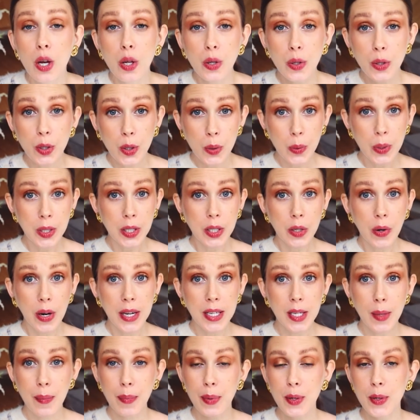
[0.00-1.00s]
Do you want to
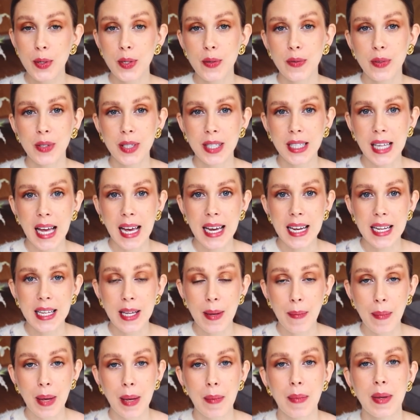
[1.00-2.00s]
create a beautiful
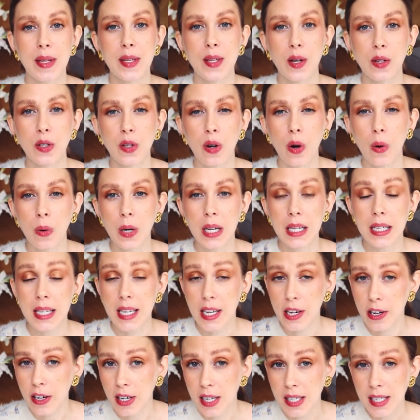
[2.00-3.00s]
site, maybe start your own
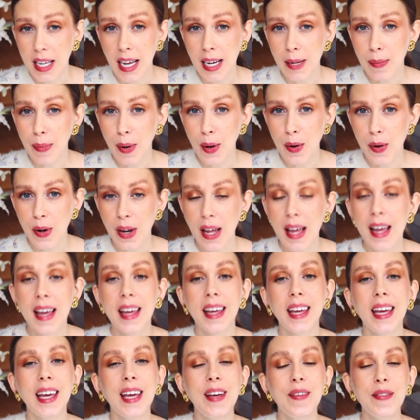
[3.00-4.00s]
interior design blog?
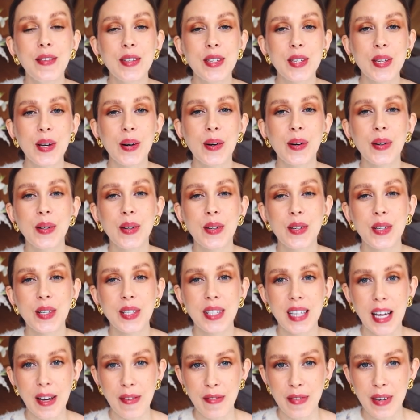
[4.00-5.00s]
If so, you should
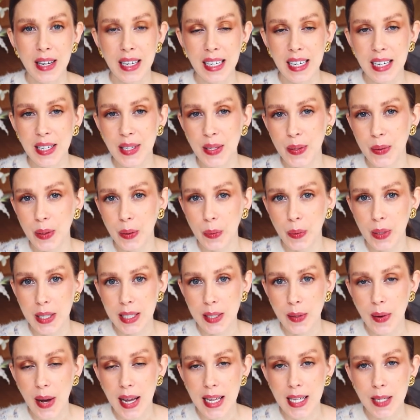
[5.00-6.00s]
definitely do it with
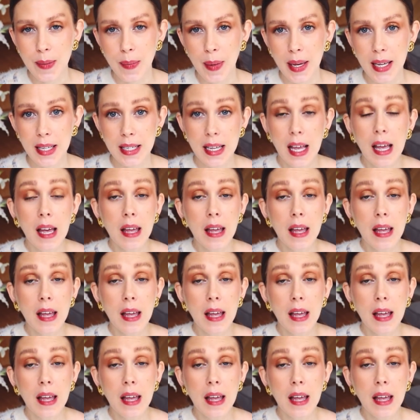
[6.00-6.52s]
Squarespace.